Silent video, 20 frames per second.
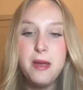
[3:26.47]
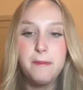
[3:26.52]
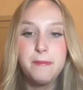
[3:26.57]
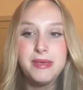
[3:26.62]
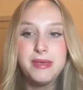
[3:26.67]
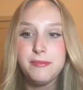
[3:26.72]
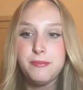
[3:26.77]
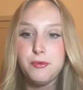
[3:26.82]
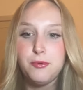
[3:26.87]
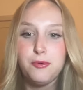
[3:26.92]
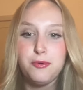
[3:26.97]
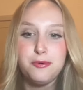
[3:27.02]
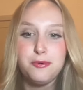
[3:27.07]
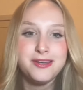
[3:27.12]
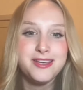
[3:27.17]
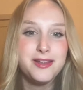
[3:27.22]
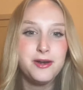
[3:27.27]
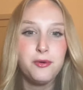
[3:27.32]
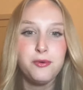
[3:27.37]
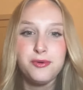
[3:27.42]
People
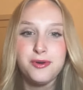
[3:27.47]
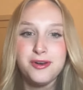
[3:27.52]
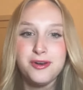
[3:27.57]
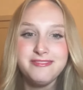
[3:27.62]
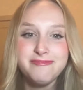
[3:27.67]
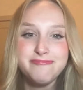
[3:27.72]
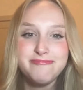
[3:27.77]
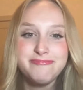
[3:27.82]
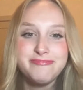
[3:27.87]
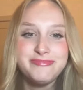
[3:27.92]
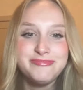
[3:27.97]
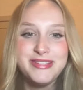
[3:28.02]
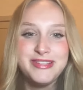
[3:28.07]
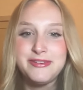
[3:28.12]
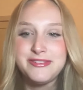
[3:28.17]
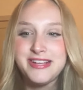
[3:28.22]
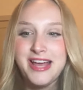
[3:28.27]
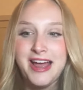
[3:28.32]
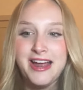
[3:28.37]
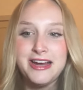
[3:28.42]
get older. They
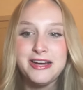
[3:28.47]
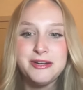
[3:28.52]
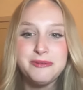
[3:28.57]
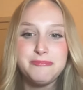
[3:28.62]
retire,